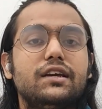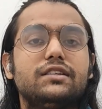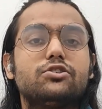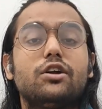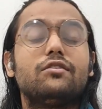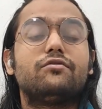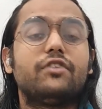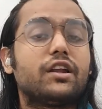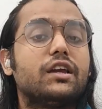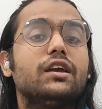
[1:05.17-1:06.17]
It's not even
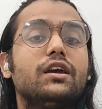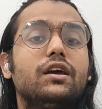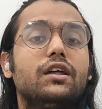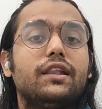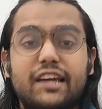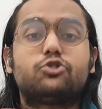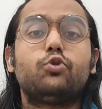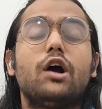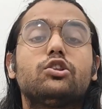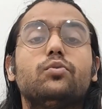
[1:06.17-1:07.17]
funny. Like
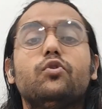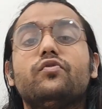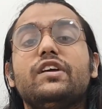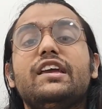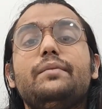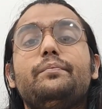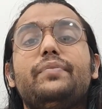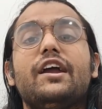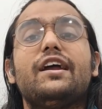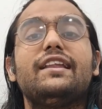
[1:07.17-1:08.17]
throughout the movie, he
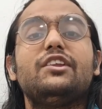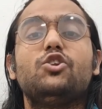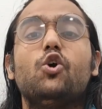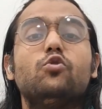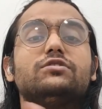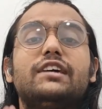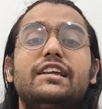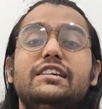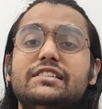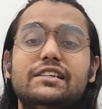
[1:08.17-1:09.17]
barely knows
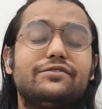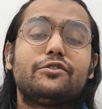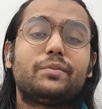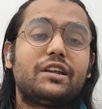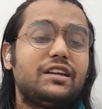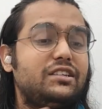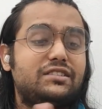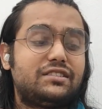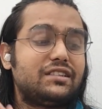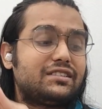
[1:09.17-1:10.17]
that he's evil, but
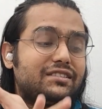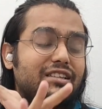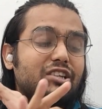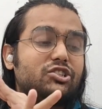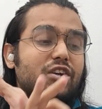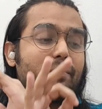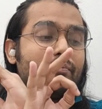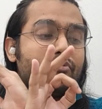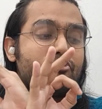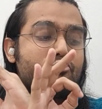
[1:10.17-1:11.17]
he's just such a
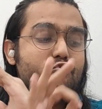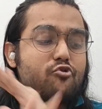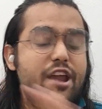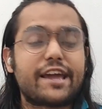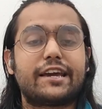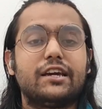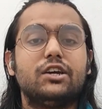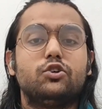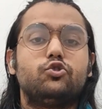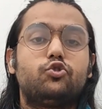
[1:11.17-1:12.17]
prick
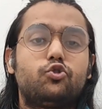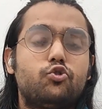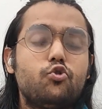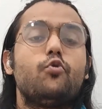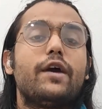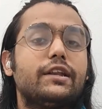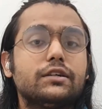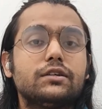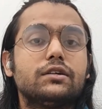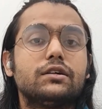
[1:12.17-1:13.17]
through it.
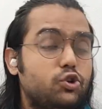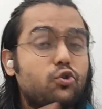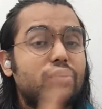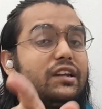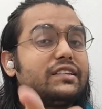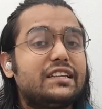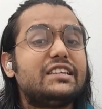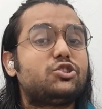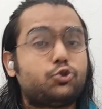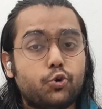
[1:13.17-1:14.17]
Don't let
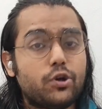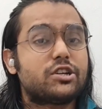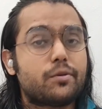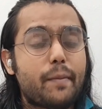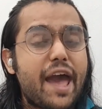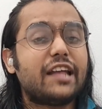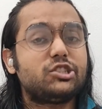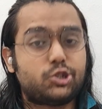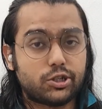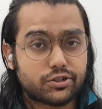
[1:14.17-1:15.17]
these Twitter
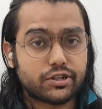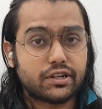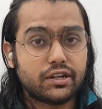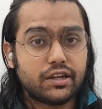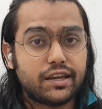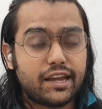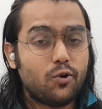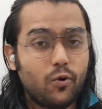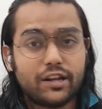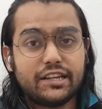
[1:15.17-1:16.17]
man children hear
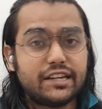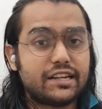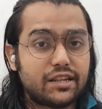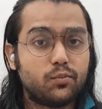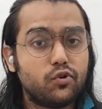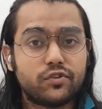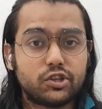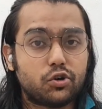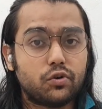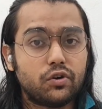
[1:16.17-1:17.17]
what he did in the movie
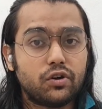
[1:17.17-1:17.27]
though.